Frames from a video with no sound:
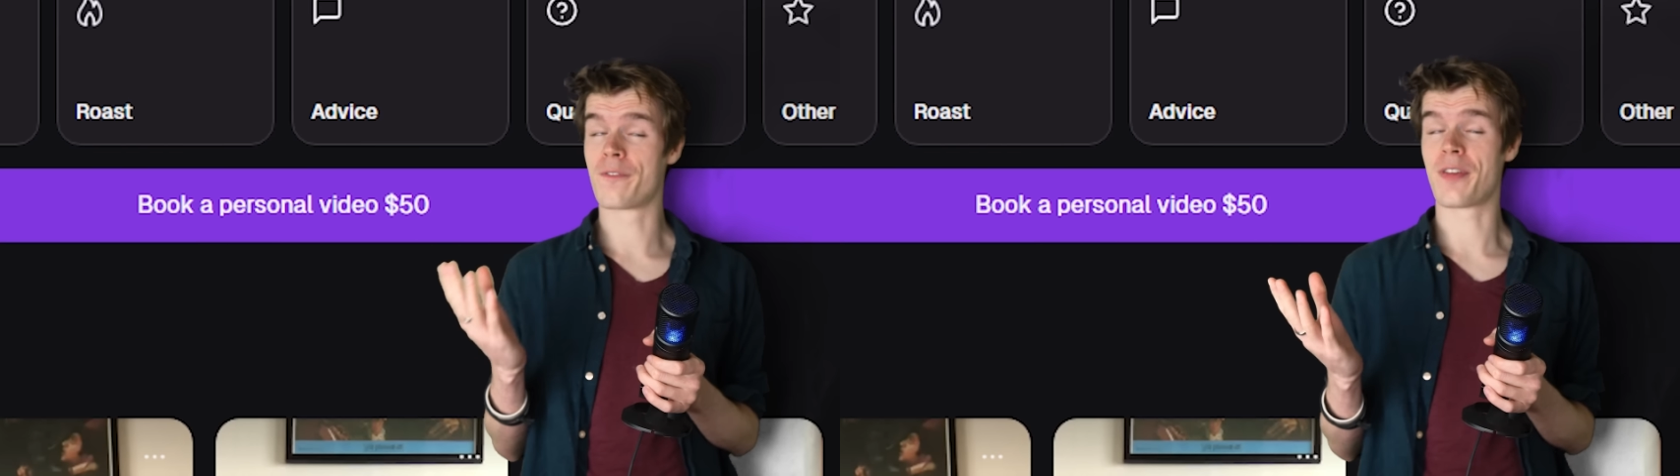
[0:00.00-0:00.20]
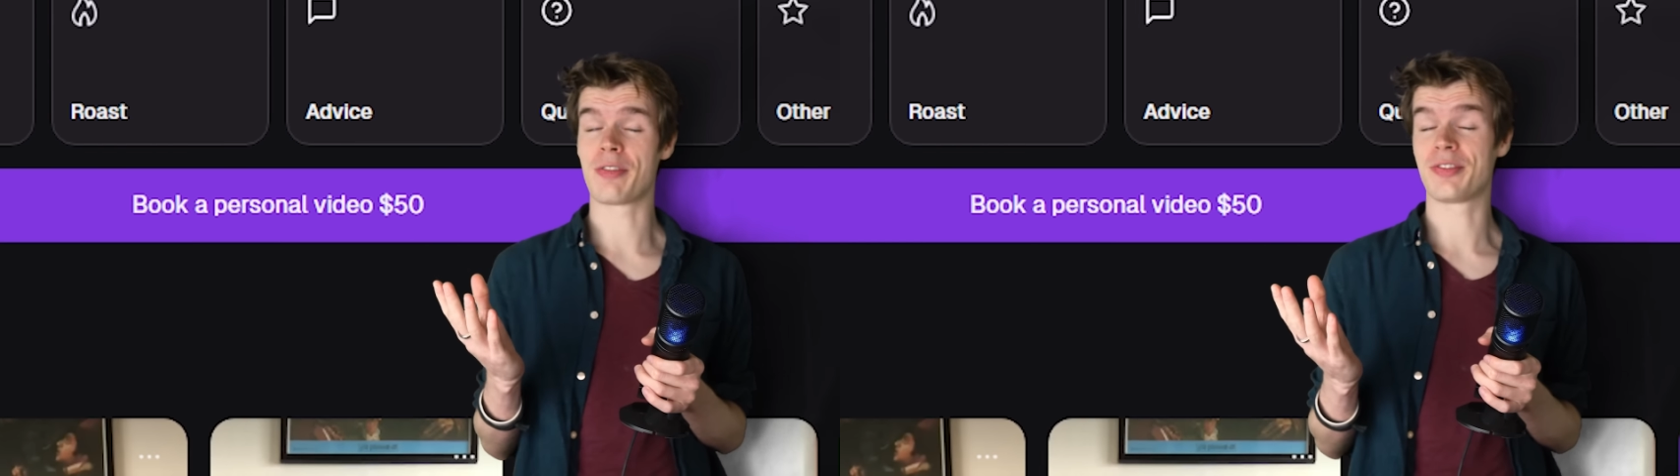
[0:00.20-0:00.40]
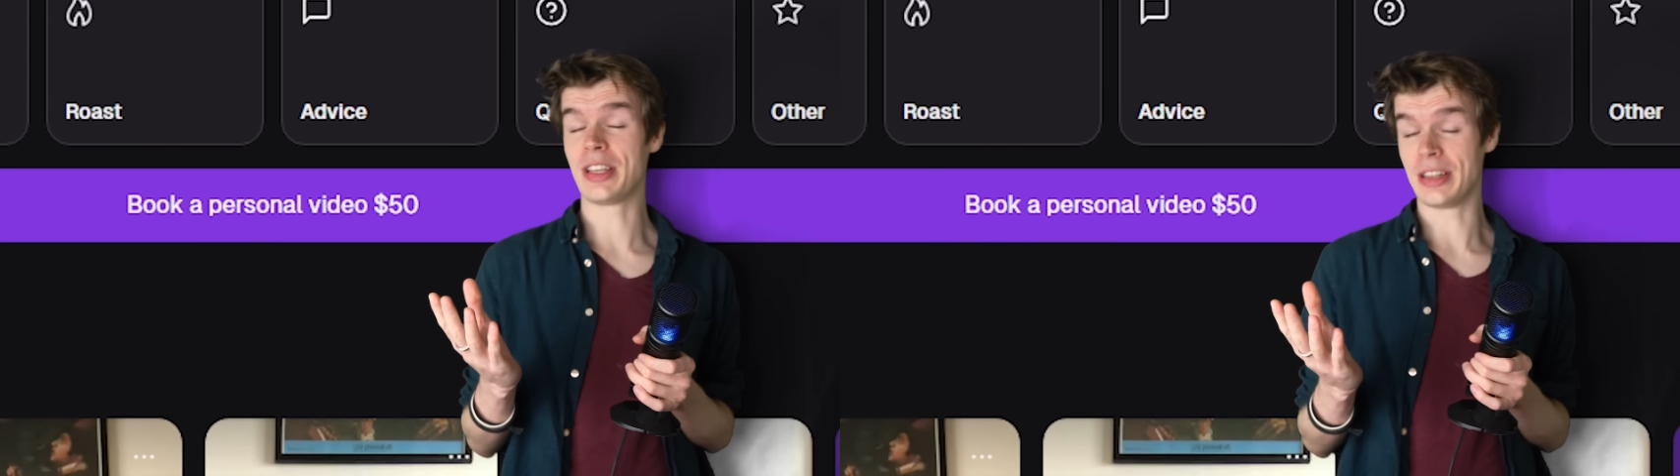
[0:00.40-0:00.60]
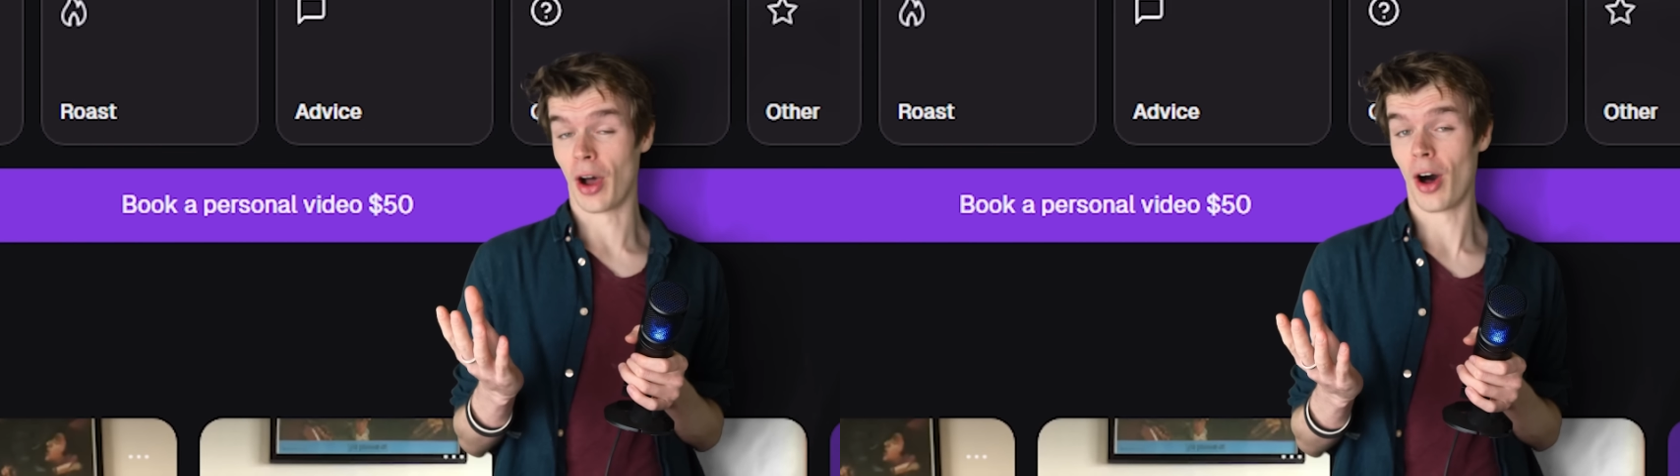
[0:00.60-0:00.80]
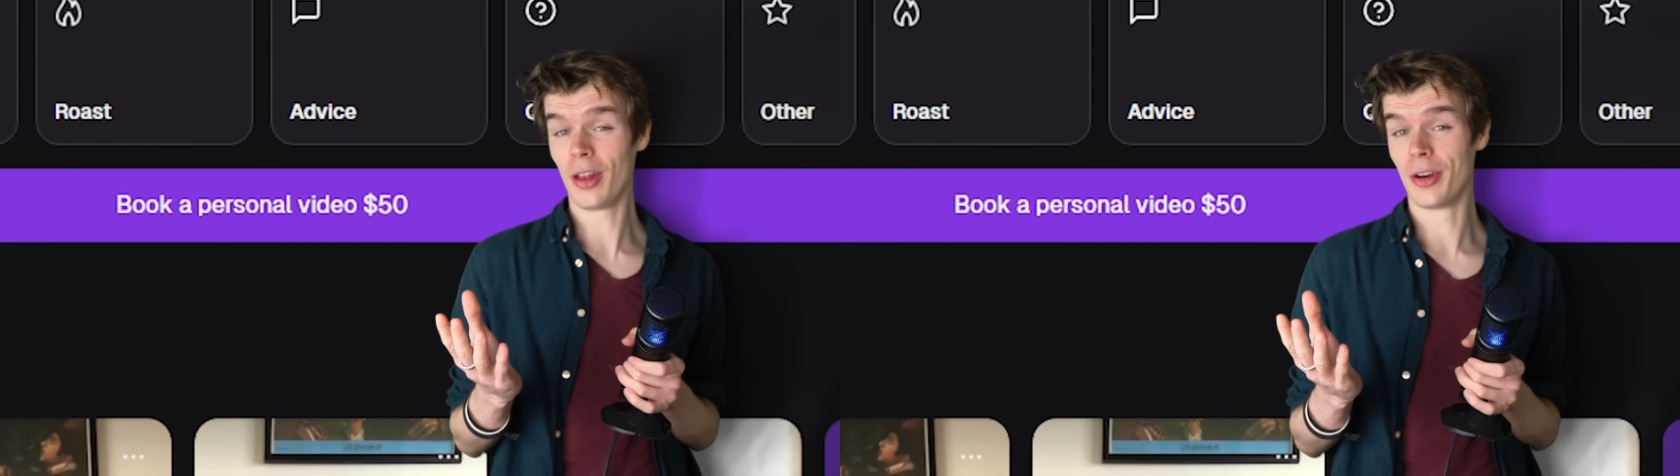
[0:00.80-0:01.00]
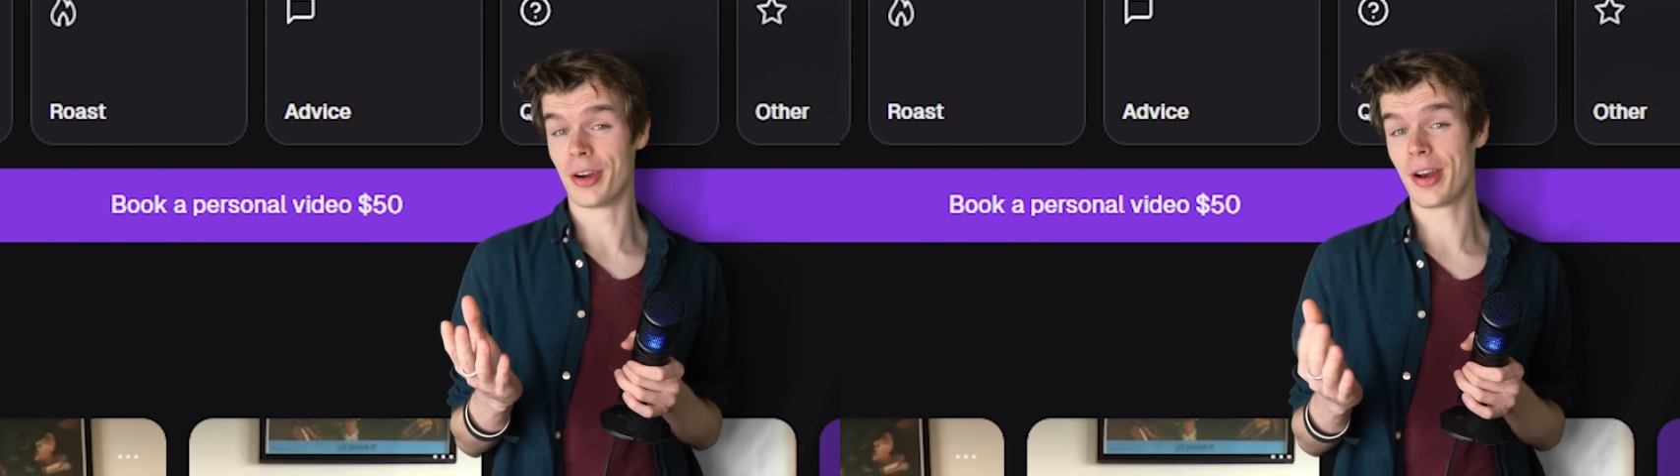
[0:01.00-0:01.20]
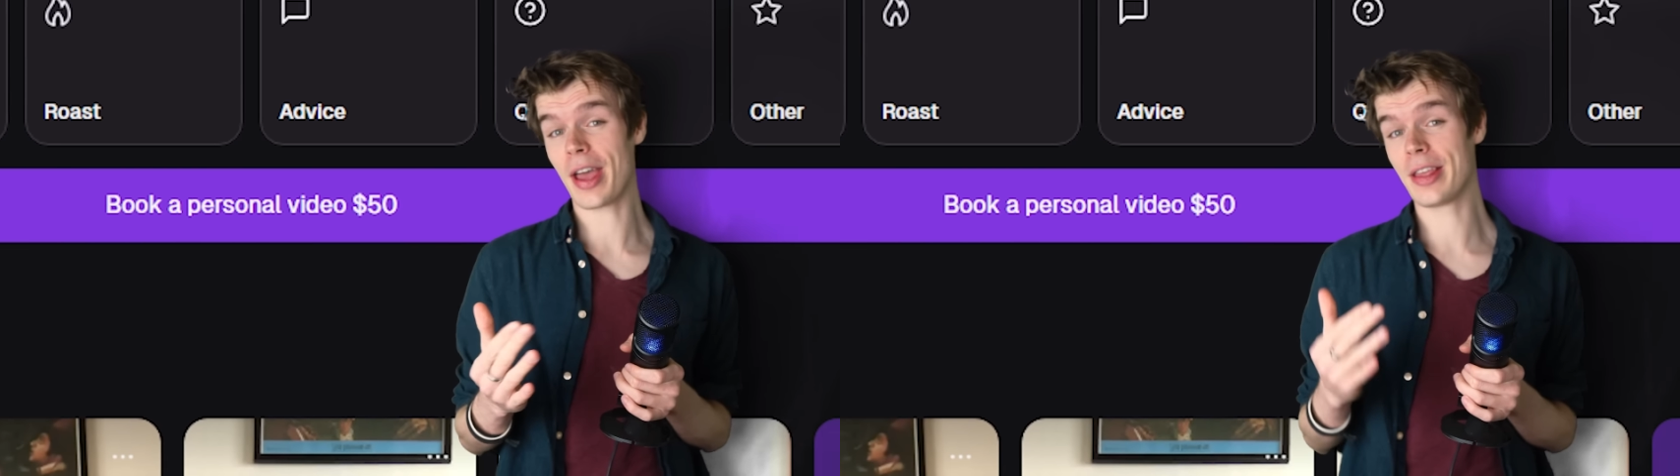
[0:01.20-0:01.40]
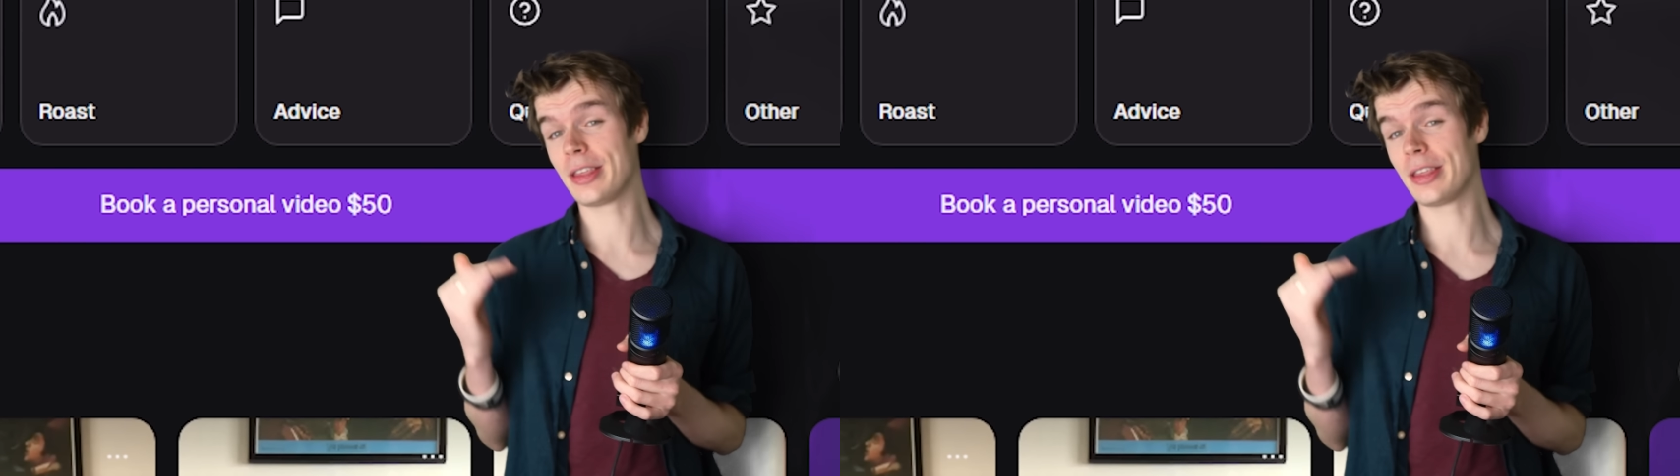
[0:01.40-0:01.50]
$50,